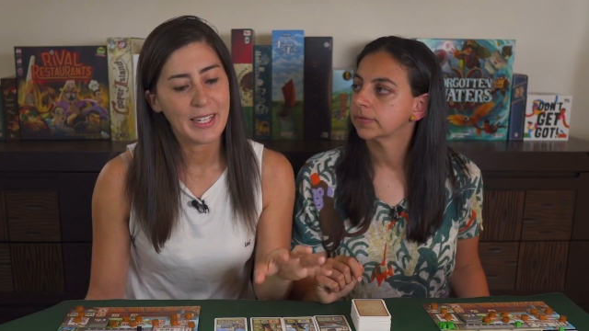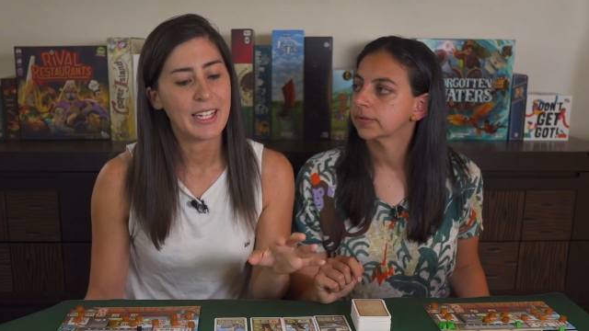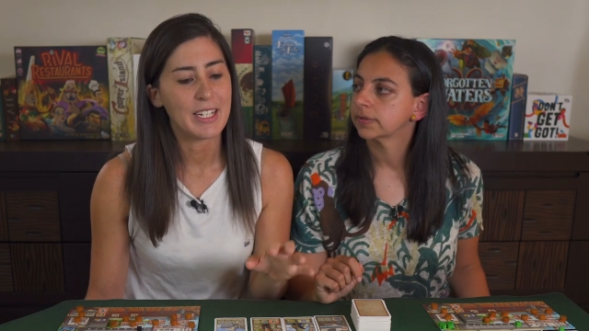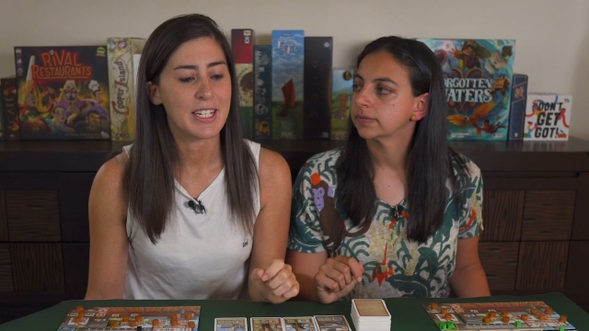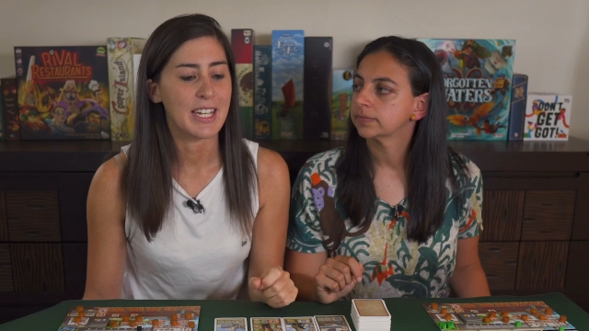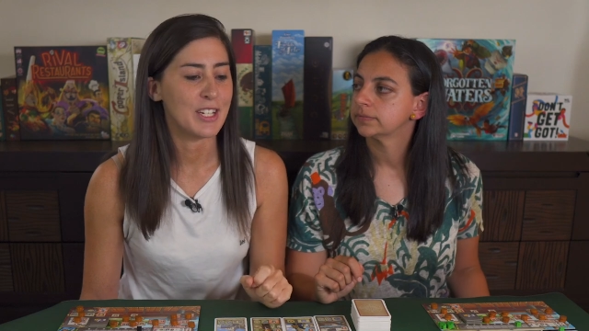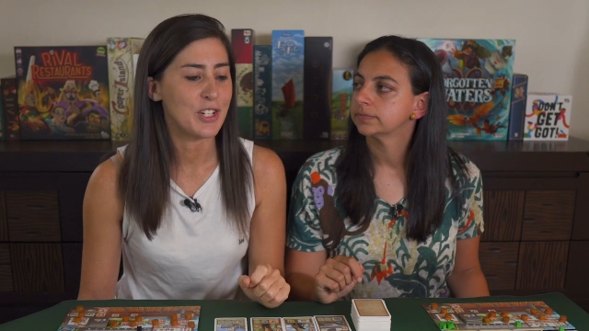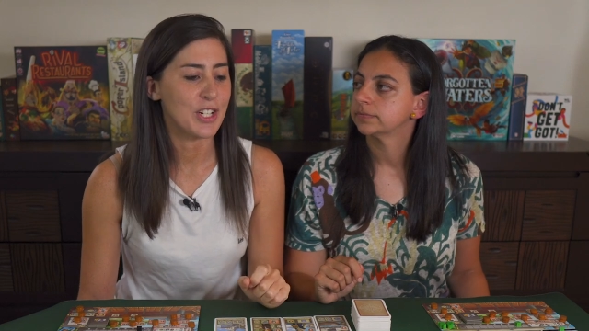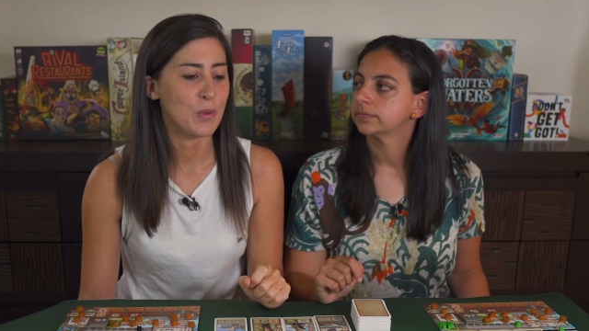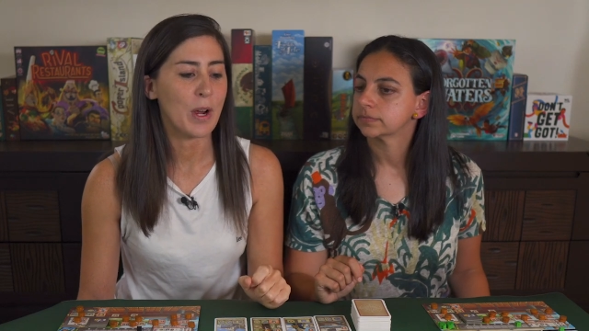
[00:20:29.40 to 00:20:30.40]
Speaker 1: it's
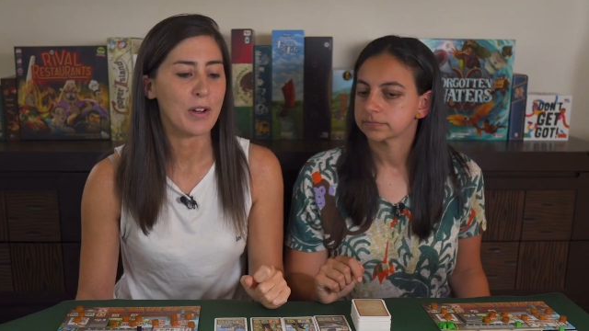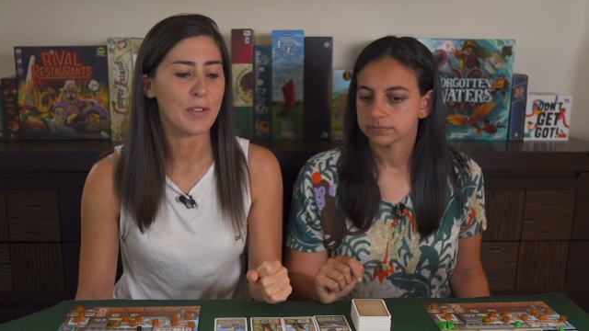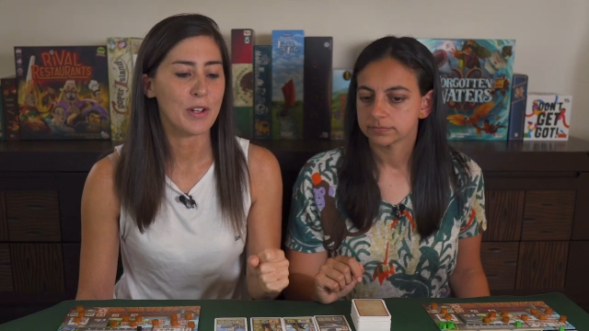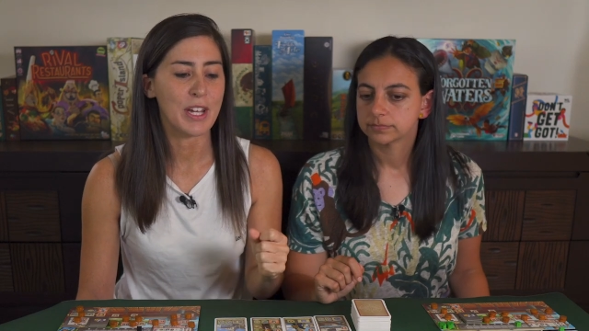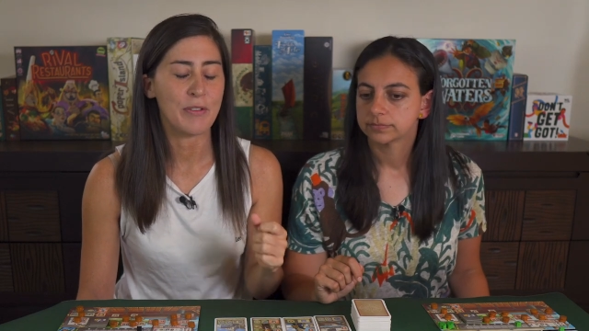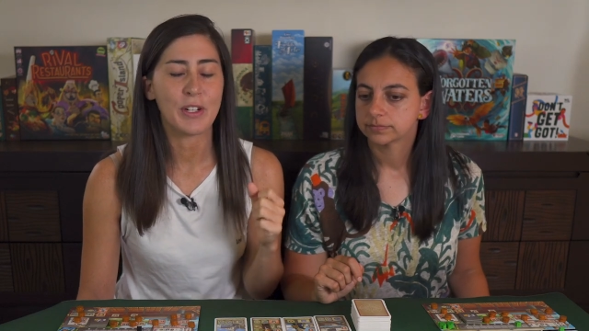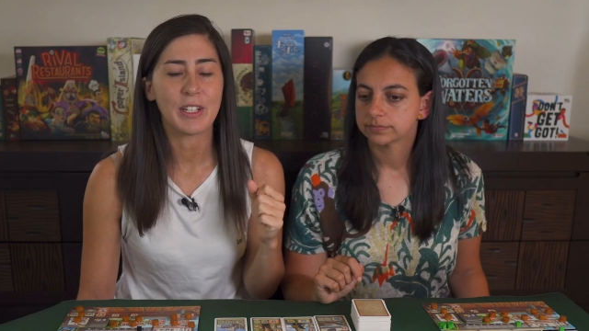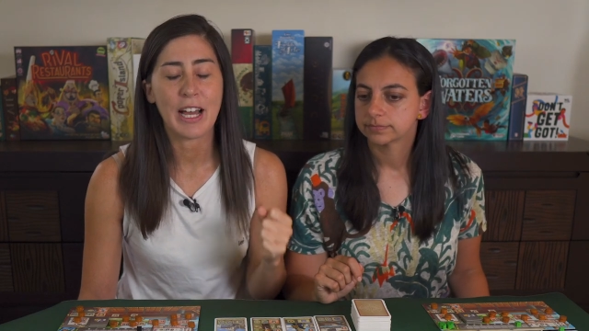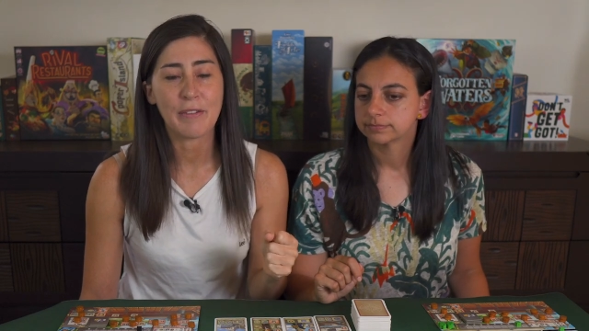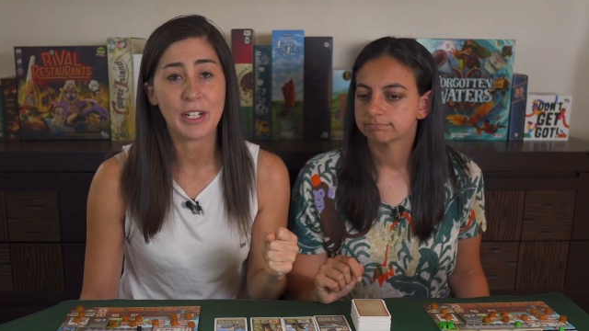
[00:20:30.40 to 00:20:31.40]
it's just one of those. If
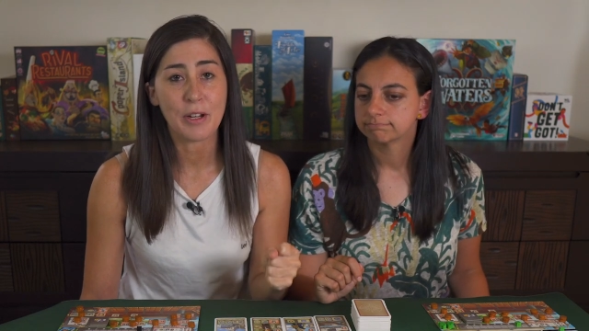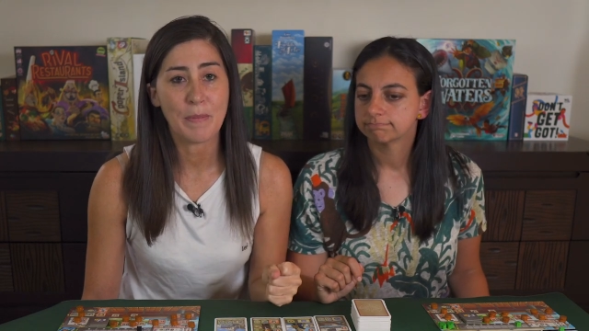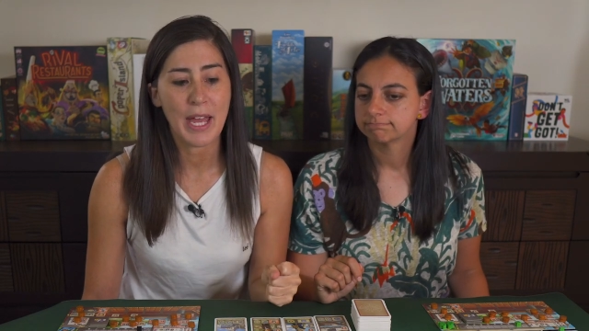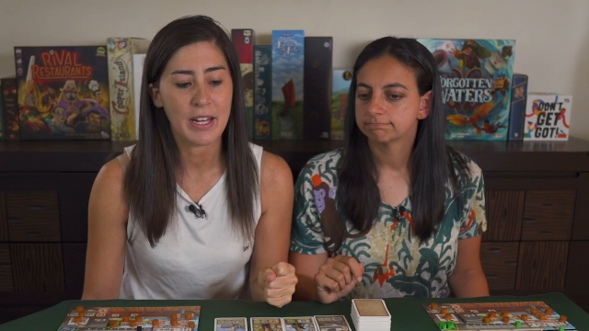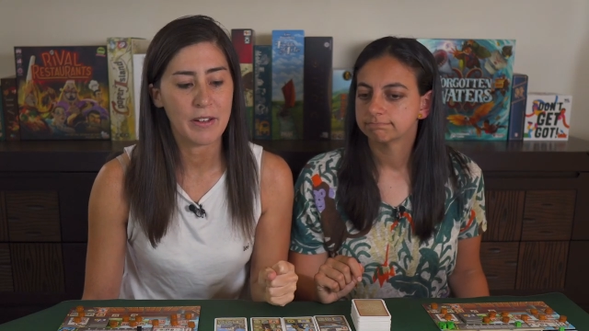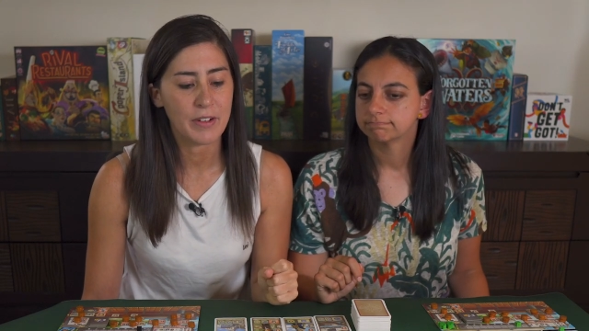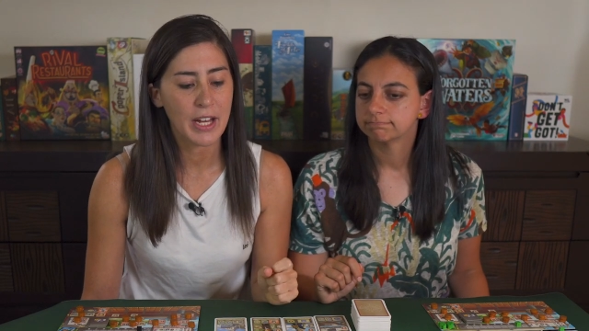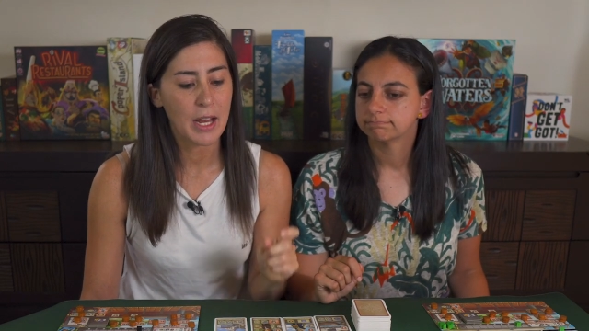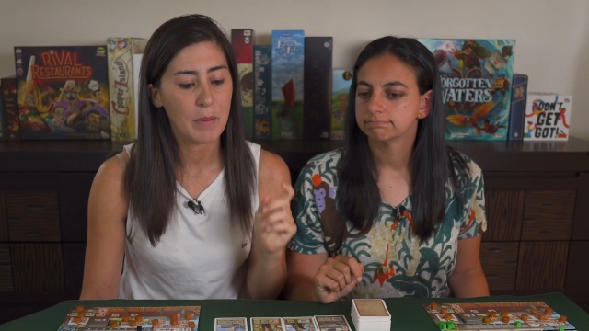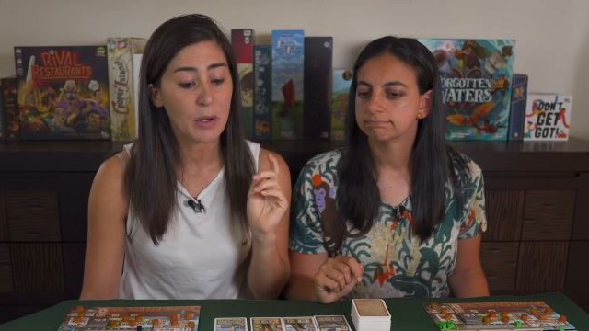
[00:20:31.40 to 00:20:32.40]
you love a competitive
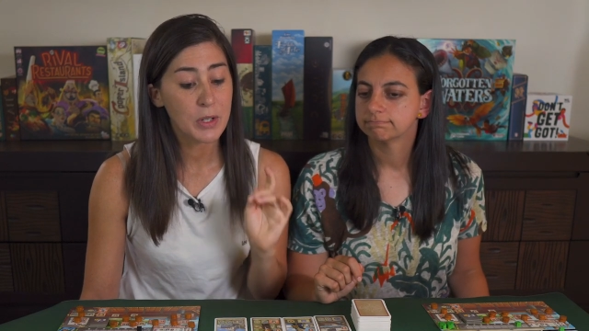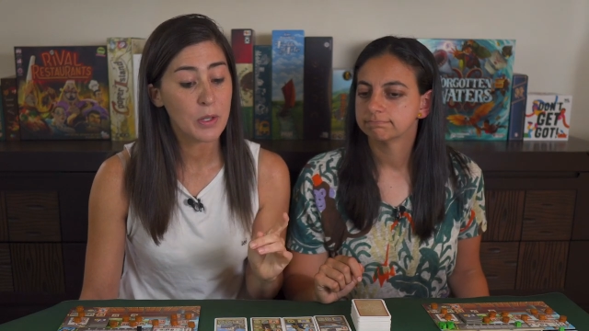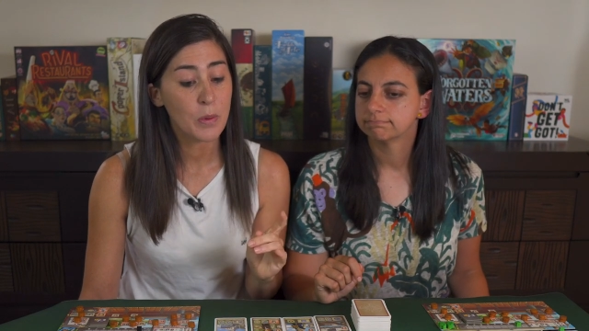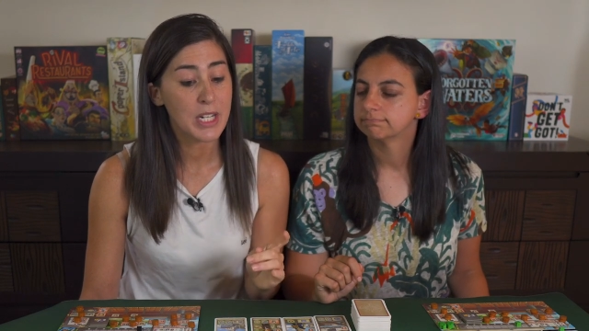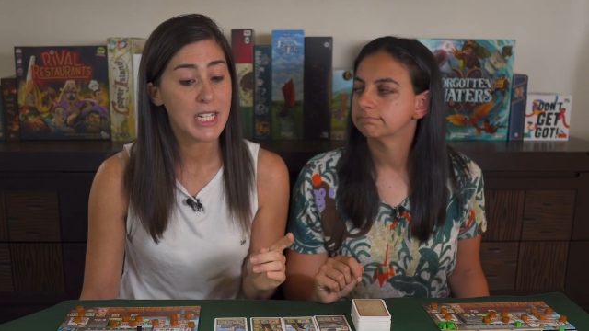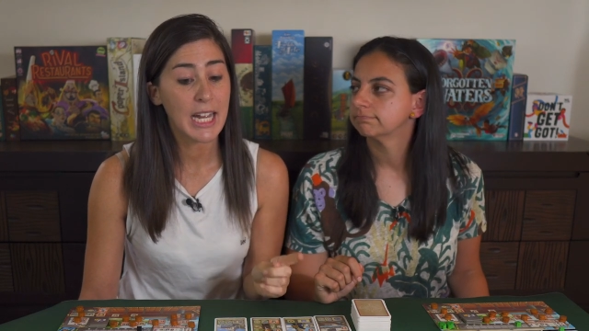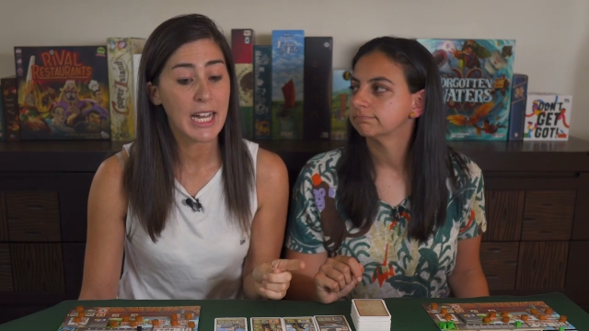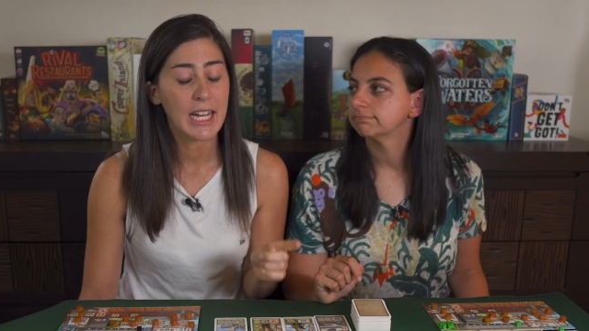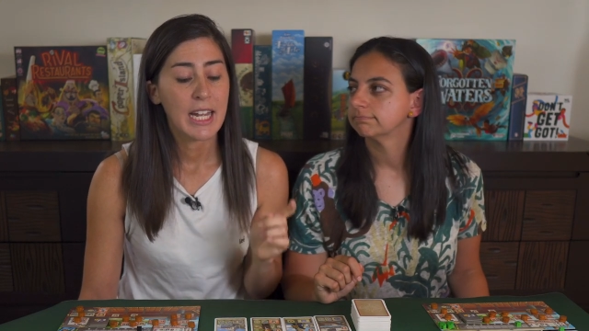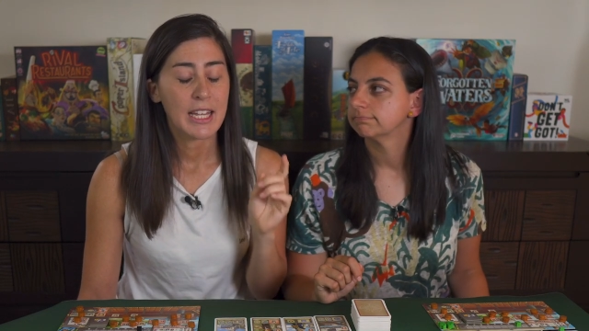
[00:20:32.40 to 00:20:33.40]
game, I also want to
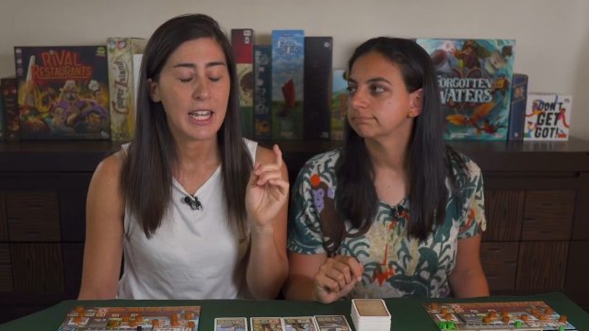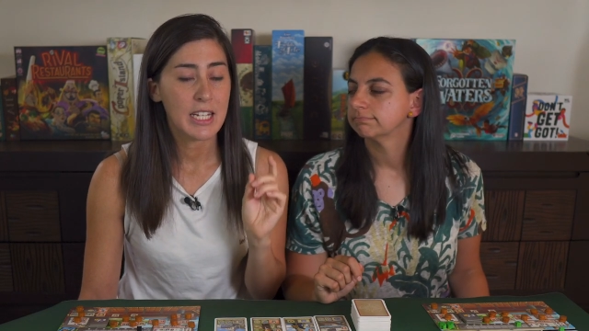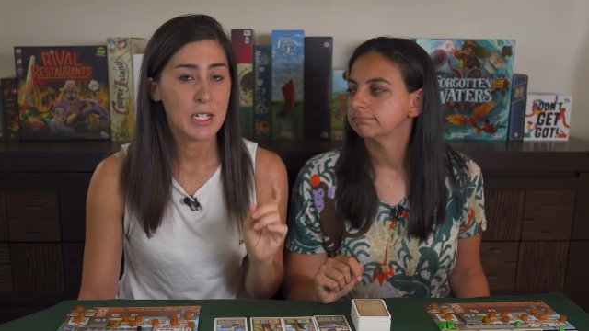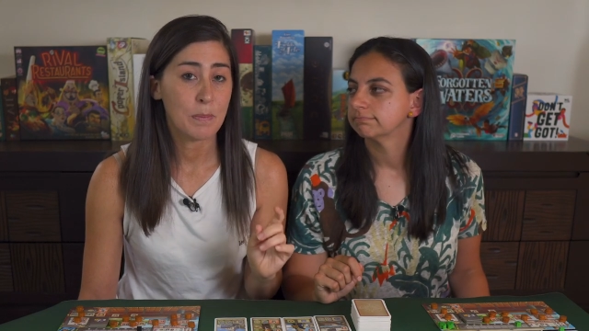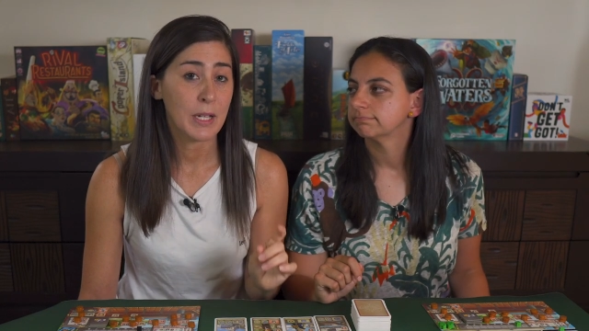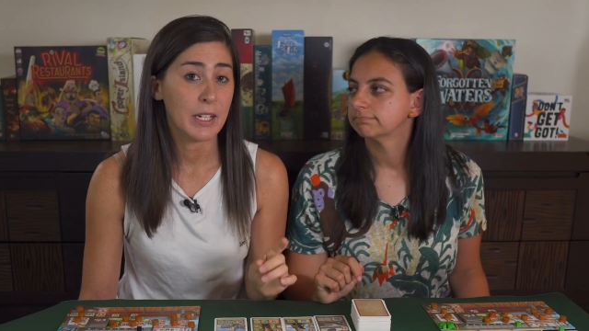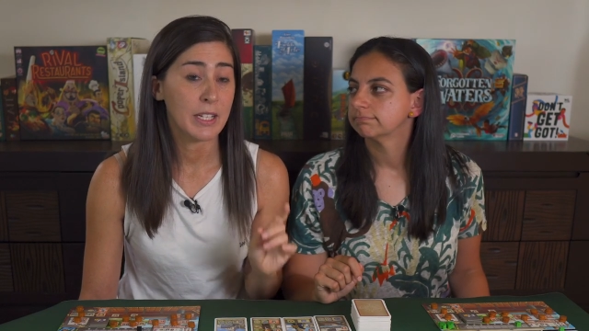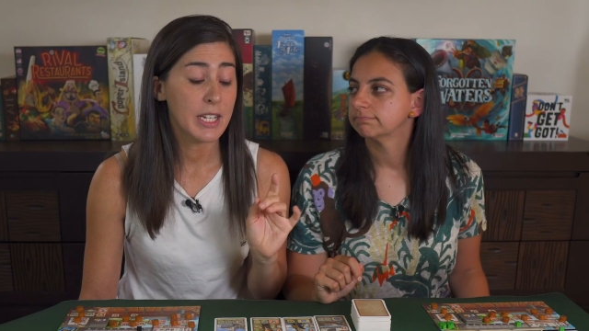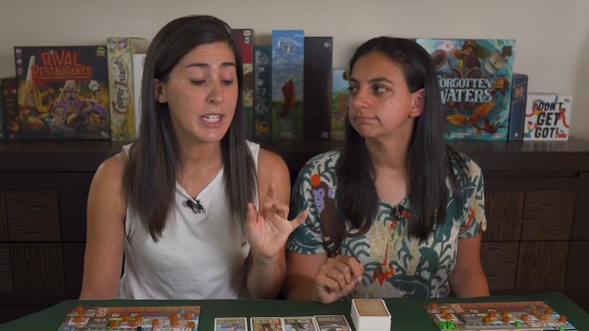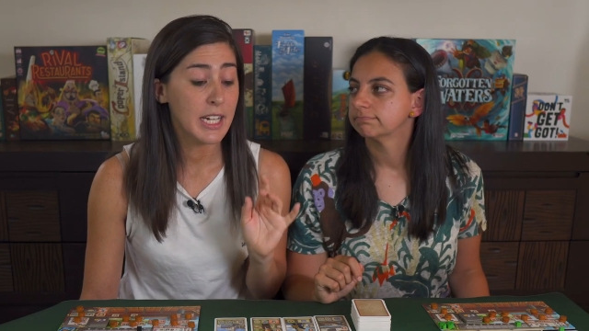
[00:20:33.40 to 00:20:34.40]
say that this
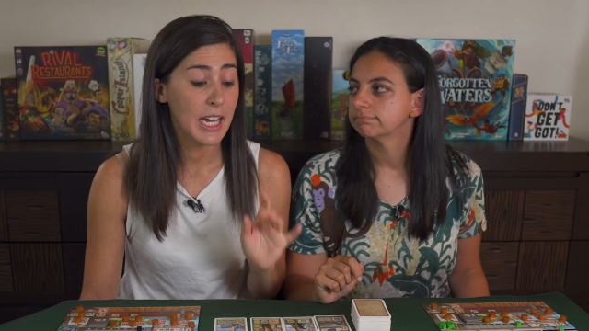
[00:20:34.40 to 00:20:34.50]
this